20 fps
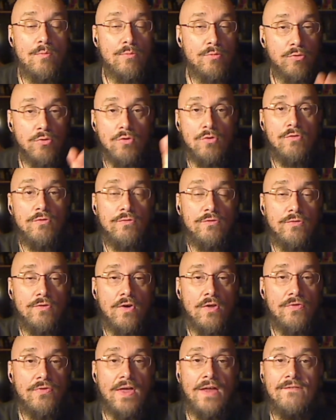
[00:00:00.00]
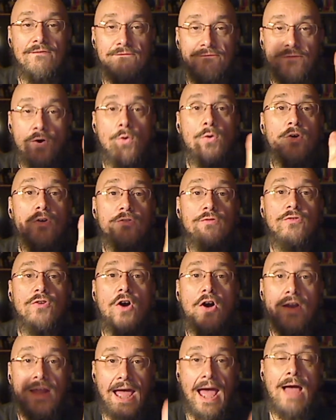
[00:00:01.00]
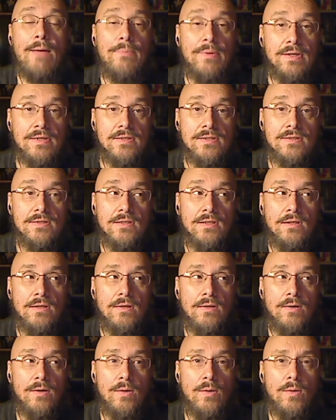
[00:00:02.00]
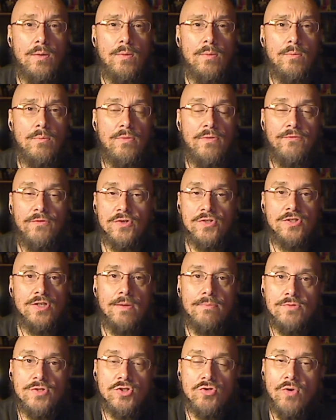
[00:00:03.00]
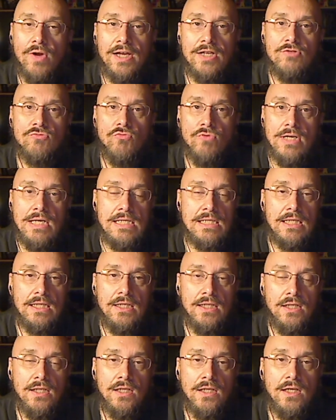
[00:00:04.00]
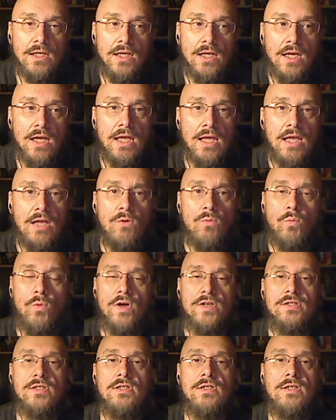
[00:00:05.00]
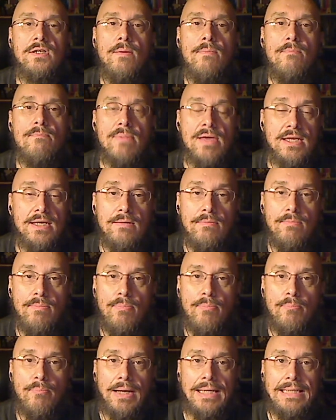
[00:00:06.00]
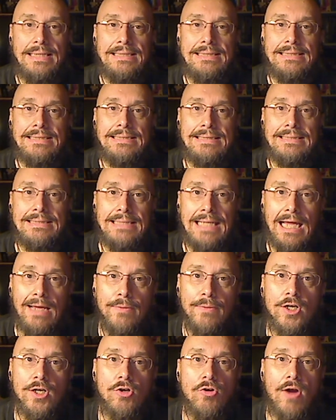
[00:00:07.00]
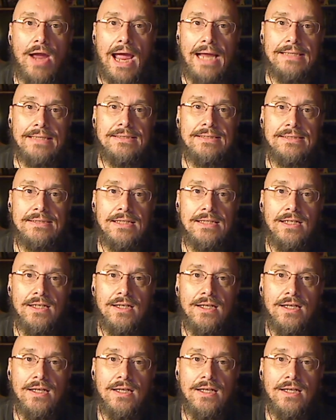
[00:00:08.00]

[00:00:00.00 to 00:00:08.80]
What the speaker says: Proof that voter fraud happens. But for some strange reason, it wasn't committed by Democrats.